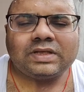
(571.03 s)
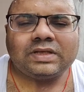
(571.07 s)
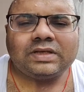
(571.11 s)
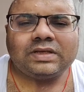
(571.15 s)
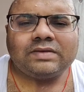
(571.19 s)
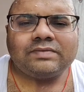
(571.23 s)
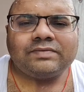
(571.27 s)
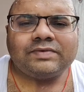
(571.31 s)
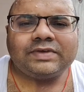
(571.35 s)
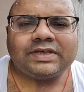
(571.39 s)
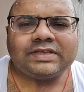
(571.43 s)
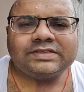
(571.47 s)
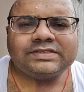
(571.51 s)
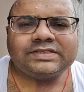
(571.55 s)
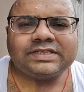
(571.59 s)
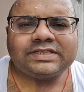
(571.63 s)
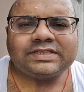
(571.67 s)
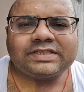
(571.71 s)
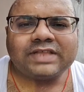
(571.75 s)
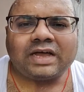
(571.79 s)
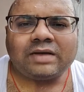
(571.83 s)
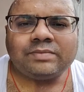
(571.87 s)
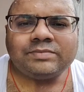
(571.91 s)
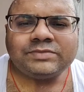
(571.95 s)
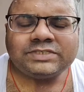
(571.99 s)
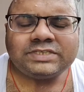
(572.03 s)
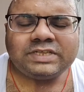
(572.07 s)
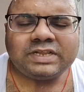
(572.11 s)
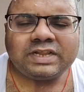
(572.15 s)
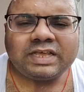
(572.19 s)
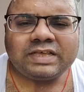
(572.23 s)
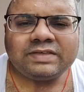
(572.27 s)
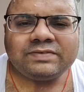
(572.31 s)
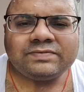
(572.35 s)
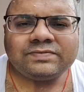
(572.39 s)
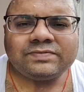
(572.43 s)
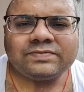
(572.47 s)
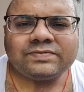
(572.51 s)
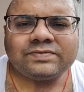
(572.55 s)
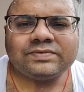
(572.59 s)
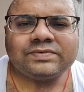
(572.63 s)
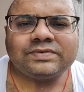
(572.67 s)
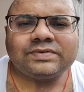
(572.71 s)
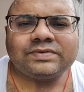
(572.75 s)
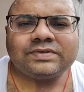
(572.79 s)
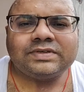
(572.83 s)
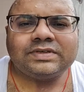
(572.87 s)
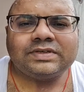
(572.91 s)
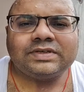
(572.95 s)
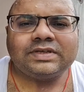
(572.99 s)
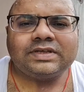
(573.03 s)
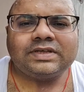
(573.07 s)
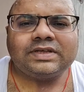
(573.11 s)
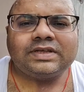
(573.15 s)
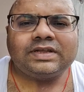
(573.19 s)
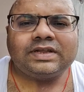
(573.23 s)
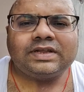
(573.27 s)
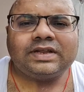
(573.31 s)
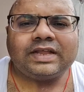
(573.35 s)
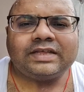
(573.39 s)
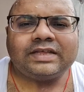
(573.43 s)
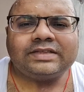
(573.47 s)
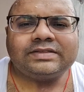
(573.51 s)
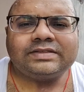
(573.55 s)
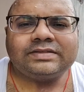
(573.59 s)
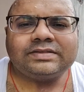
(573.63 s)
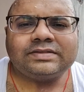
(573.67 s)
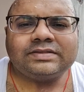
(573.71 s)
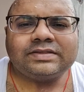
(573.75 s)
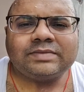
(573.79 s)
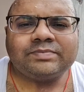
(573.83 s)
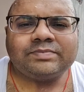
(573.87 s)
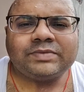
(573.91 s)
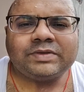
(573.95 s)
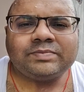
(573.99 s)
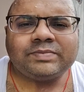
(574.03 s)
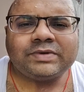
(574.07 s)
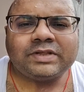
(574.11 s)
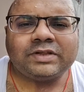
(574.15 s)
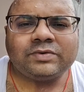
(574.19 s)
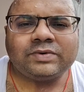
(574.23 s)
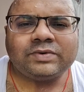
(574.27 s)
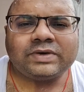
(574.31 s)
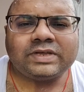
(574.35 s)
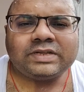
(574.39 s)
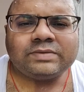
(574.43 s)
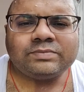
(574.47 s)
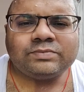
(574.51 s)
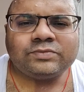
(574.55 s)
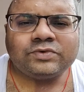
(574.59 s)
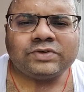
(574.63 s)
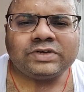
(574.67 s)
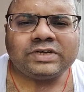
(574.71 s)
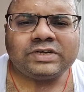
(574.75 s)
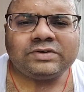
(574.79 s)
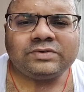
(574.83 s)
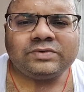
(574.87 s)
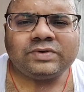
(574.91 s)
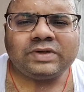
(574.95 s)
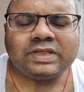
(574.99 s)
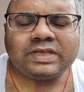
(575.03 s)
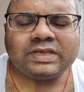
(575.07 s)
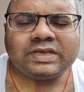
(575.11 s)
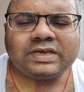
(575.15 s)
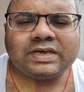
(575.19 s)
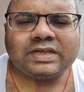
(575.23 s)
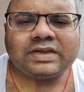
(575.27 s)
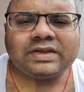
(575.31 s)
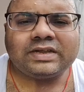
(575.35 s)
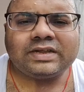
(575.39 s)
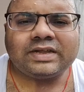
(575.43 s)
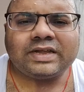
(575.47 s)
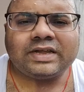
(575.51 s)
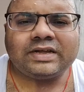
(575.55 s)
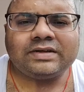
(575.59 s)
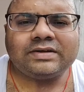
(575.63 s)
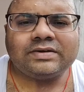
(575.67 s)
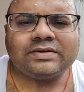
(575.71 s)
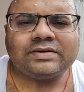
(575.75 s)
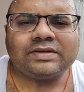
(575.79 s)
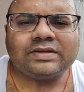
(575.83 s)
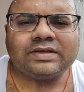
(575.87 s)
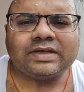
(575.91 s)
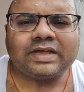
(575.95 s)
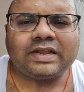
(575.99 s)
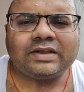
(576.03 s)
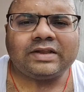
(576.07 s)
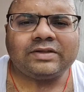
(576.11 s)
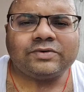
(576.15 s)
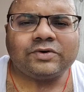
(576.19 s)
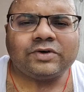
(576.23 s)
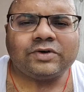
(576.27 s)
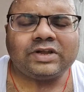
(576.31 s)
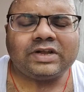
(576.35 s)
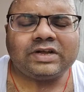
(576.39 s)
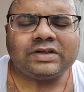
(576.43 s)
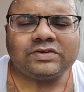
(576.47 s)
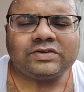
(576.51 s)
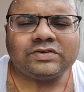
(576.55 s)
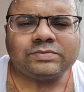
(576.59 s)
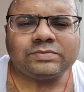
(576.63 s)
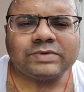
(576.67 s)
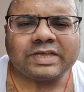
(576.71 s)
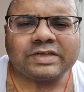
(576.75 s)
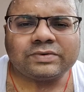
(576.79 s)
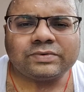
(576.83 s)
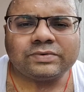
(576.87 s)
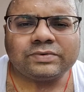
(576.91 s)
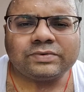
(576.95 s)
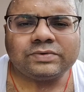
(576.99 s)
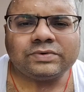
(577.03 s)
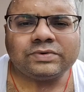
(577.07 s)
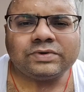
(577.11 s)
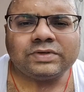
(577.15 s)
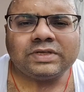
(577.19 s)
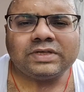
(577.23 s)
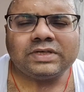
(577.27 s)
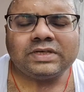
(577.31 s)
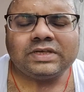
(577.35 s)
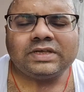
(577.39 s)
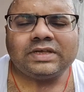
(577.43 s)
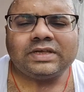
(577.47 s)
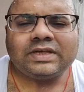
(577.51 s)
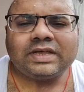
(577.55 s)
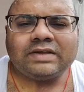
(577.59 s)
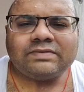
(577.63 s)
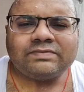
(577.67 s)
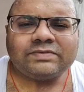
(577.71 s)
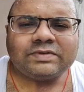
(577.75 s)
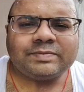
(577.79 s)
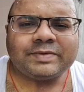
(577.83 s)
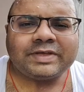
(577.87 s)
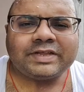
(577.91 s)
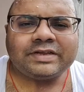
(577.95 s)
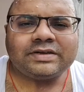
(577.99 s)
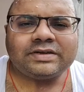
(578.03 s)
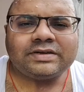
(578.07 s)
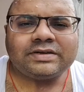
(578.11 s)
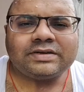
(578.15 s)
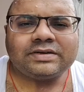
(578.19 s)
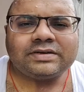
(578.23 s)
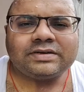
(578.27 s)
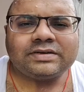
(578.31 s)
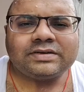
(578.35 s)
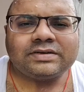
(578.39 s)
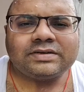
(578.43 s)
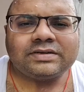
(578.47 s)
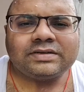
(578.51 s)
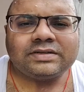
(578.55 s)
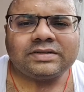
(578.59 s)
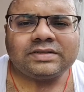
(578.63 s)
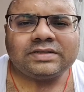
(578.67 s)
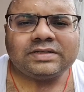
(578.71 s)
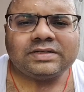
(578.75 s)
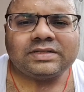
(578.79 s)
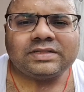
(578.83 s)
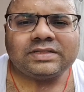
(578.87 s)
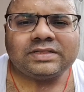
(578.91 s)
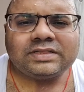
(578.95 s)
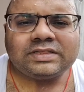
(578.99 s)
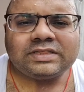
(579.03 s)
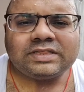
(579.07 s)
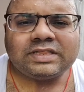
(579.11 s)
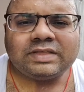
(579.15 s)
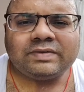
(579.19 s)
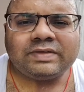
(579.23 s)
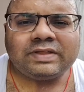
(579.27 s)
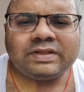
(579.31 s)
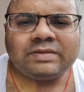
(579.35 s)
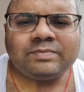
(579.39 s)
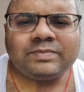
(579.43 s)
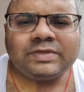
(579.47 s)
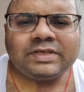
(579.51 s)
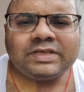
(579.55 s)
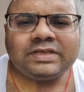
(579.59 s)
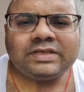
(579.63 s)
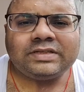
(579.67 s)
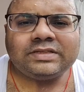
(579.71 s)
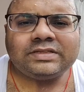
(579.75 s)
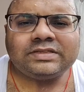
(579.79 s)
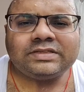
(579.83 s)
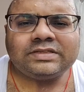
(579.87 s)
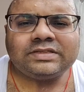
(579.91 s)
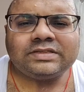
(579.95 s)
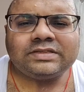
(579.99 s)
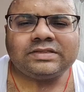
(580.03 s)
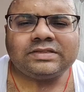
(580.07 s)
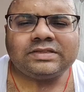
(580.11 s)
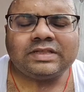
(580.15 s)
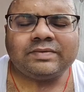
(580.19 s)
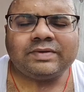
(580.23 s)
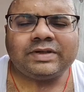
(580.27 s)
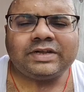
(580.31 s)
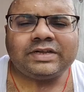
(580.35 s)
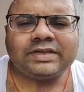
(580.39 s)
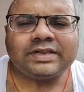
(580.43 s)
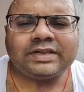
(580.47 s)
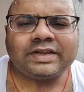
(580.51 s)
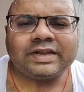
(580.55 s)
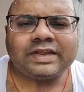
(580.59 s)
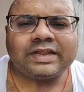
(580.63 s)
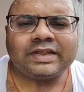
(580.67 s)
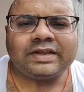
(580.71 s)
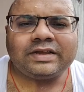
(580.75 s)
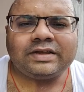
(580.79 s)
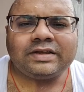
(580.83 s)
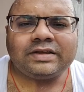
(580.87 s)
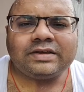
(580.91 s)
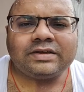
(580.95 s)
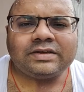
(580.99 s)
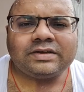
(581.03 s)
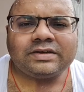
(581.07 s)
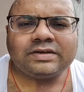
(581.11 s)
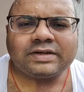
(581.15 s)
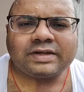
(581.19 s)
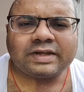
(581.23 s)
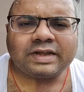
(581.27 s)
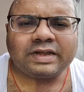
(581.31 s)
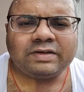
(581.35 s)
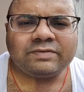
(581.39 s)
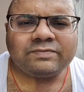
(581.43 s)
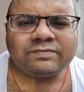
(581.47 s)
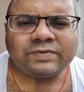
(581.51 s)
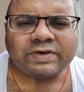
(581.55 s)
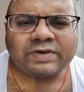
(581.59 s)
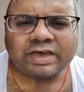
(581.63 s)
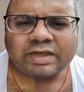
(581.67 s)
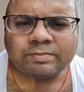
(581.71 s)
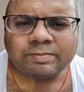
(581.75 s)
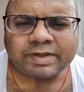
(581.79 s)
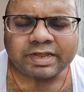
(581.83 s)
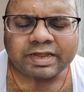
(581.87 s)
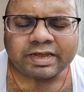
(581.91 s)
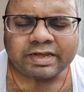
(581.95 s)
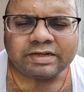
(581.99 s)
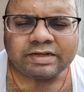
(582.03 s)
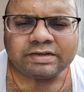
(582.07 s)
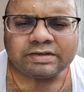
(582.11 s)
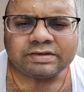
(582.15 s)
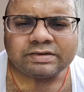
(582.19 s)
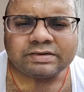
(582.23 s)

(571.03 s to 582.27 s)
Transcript: we can say tamsi life, like the people who are more into liquor and alcohol and tobacco and women. They will be they will trail far behind